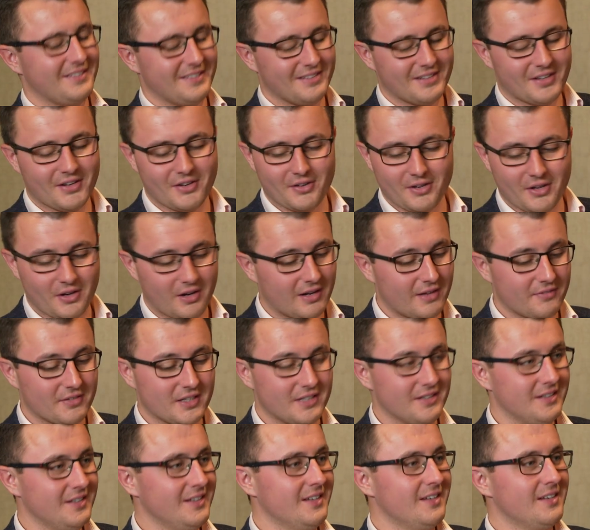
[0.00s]
No, no, I love
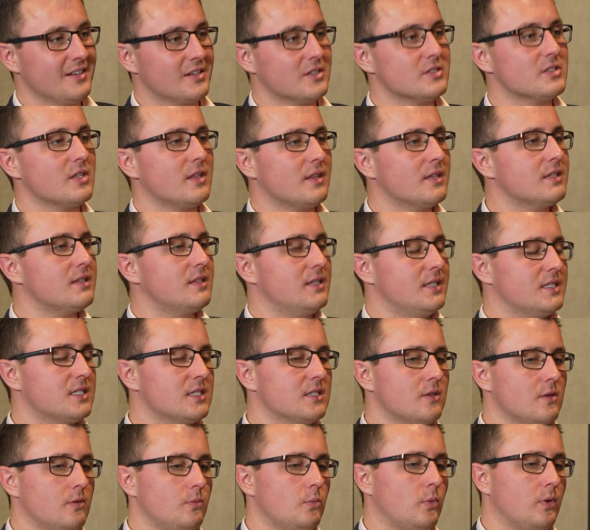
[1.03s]
it because th this is the